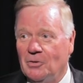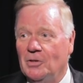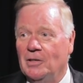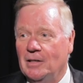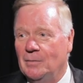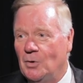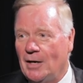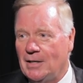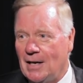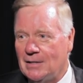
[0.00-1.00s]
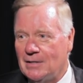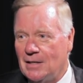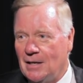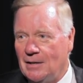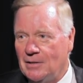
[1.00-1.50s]
or in broadcast
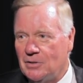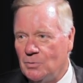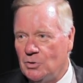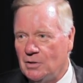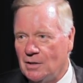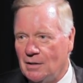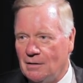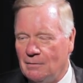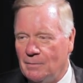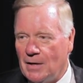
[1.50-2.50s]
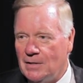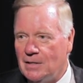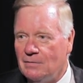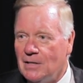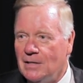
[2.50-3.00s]
uh, distribution of pay
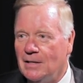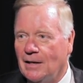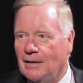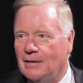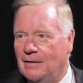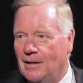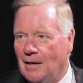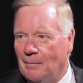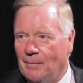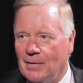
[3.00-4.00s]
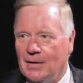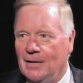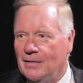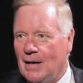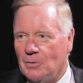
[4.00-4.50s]
TV, and um,
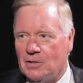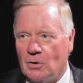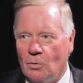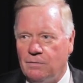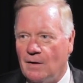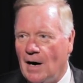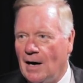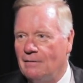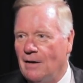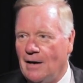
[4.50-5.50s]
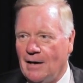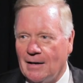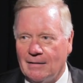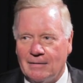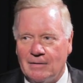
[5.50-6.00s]
that was in 05,
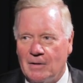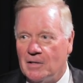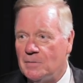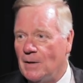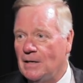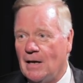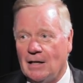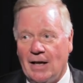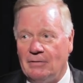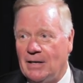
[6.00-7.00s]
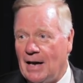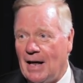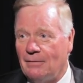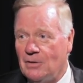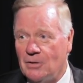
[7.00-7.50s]
and spent 11 and a
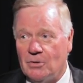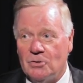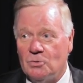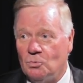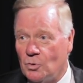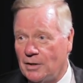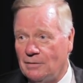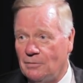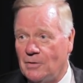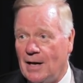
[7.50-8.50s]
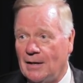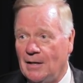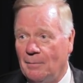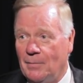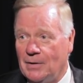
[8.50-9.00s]
half years working for that
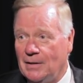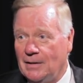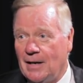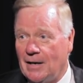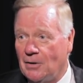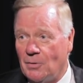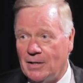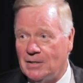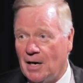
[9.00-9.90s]
company and had a great